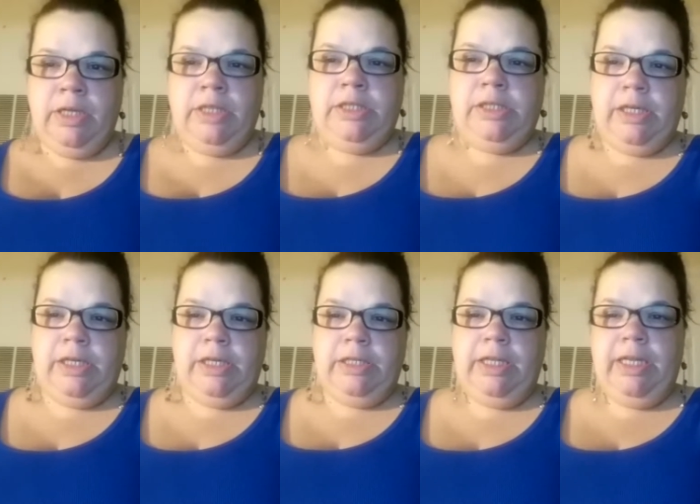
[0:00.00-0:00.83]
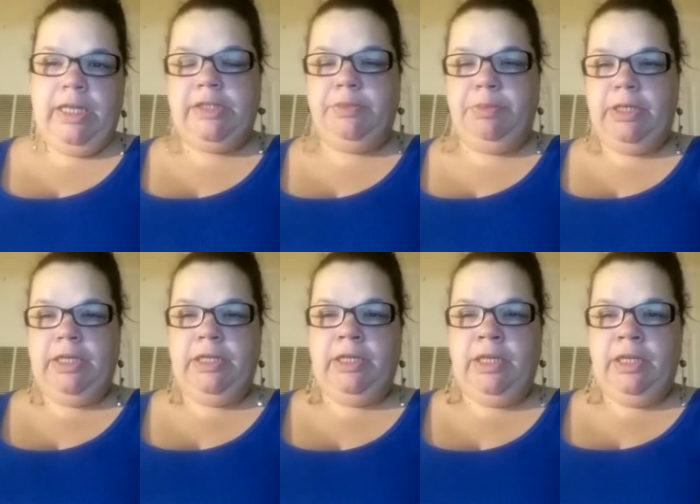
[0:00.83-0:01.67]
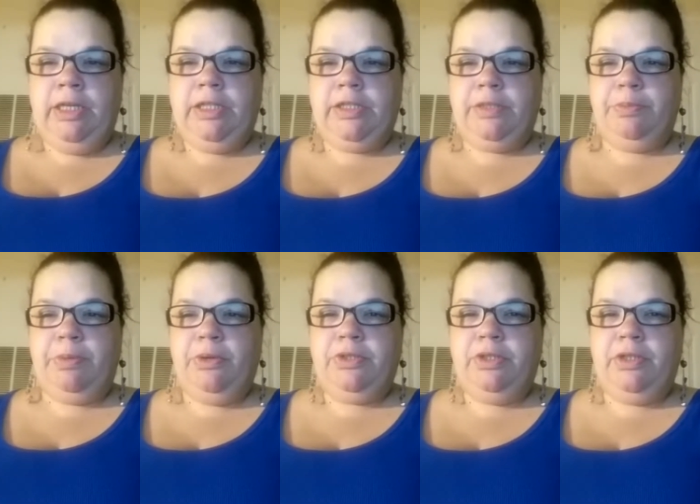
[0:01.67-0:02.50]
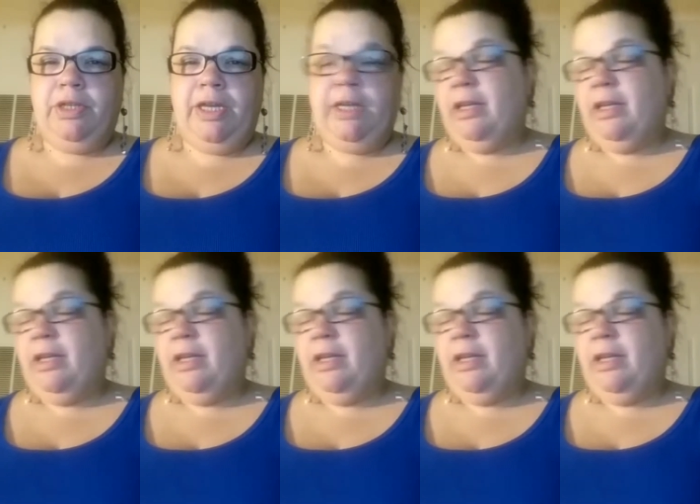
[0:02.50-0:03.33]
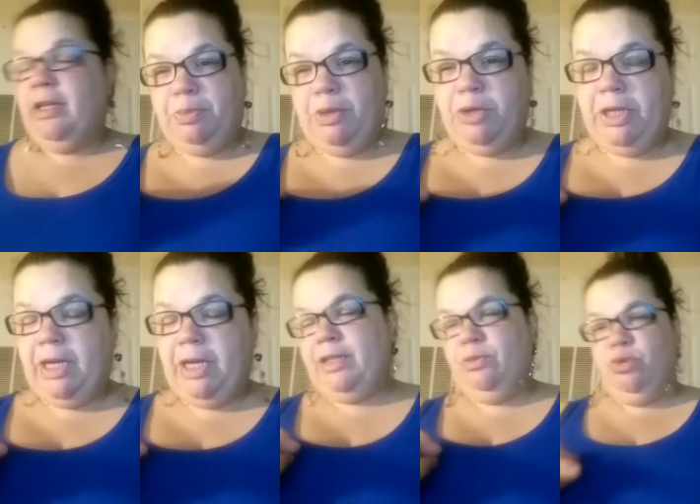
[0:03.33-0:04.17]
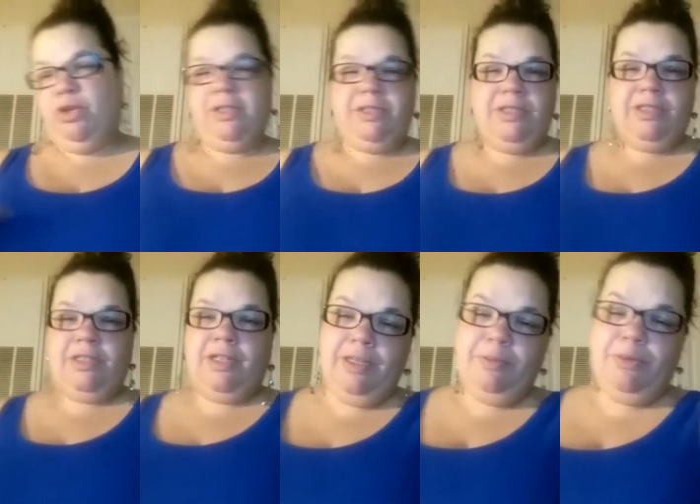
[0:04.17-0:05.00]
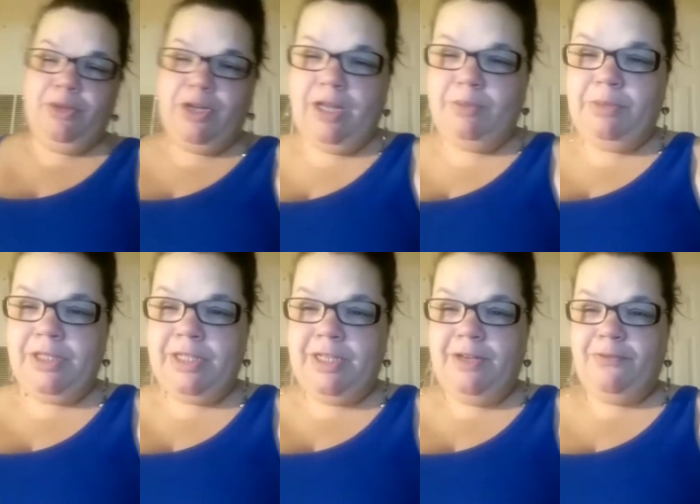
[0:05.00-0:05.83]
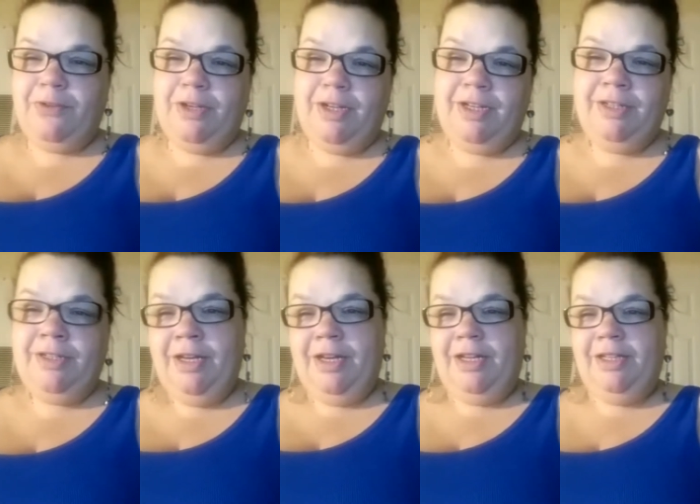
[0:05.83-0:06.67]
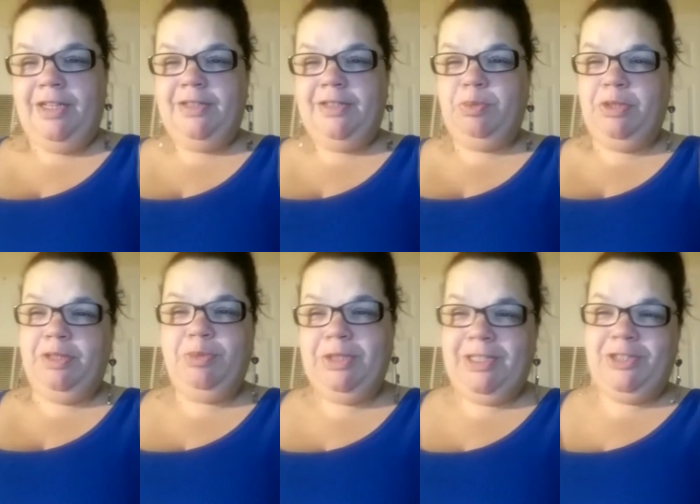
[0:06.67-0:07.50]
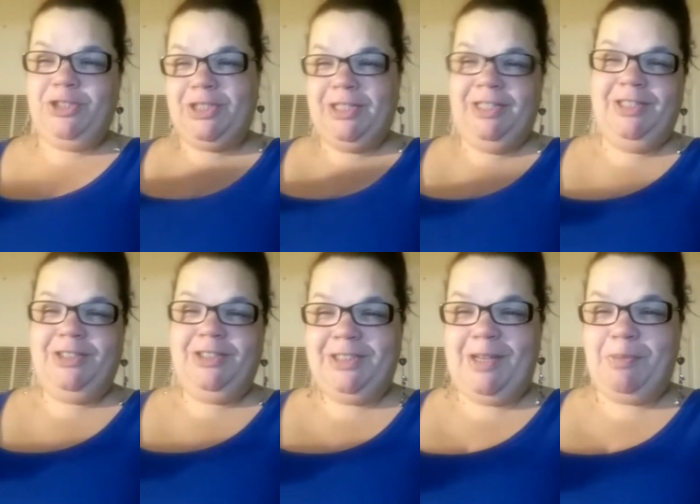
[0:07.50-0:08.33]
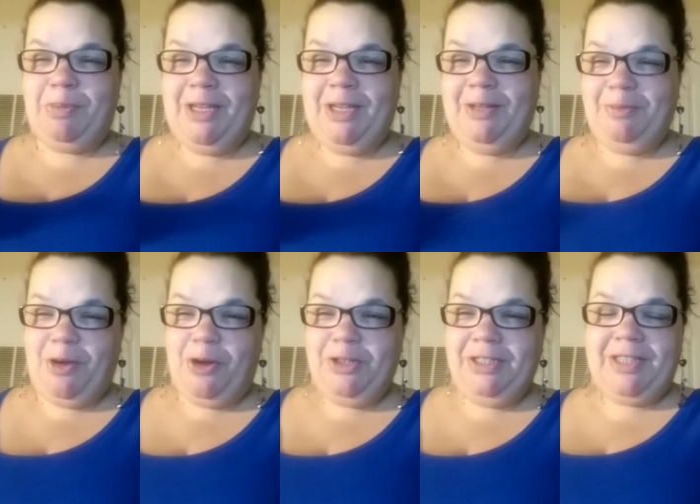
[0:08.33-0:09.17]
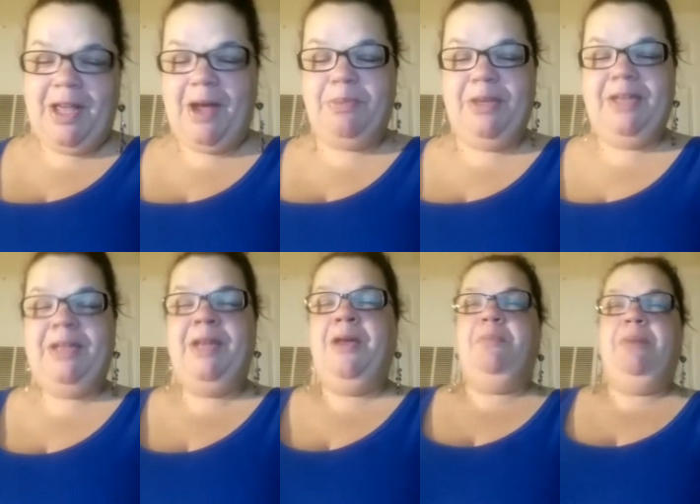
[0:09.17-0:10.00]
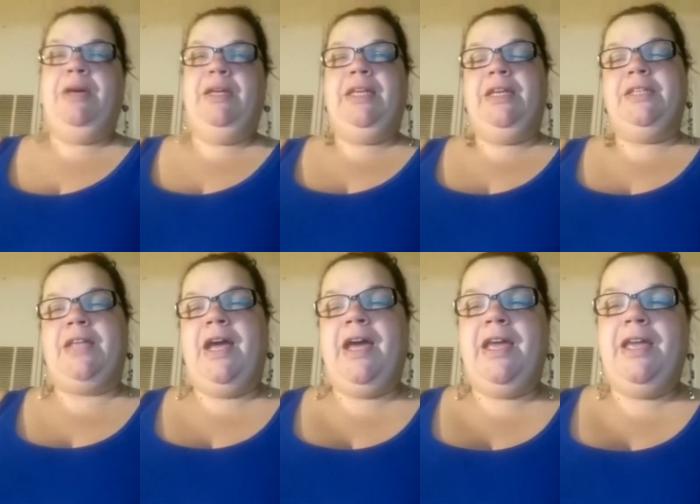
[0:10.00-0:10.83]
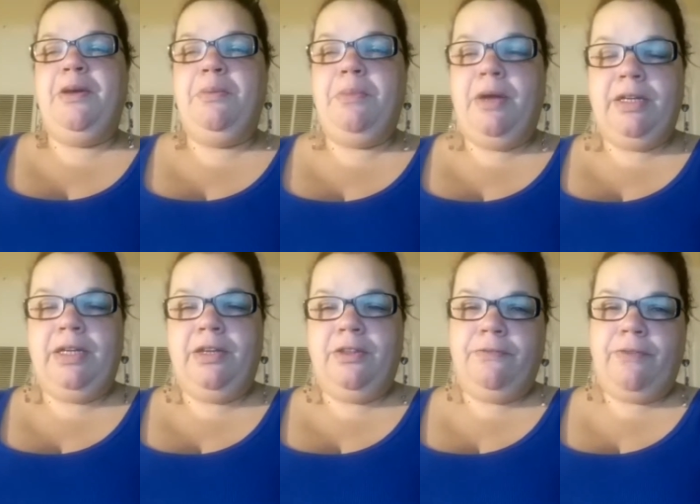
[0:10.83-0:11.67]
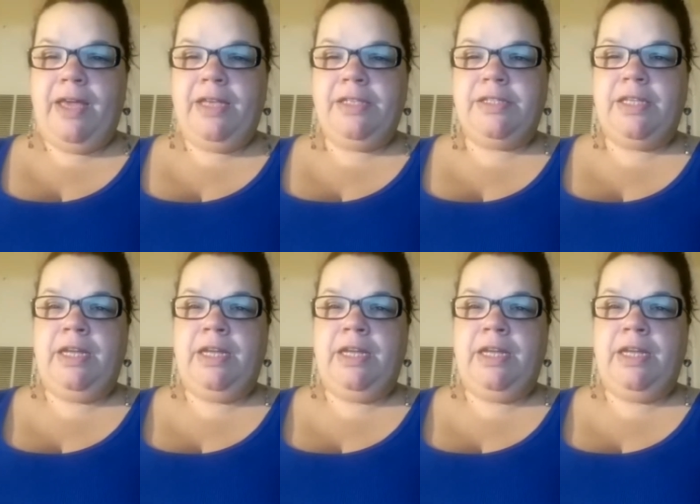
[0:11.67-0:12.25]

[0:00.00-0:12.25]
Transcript: lesbian is supposed to, and I'm gonna blow that out the water since I keep on calling myself a lesbian. But that's just a little sneak peek on the topic. But yes, I am another face, and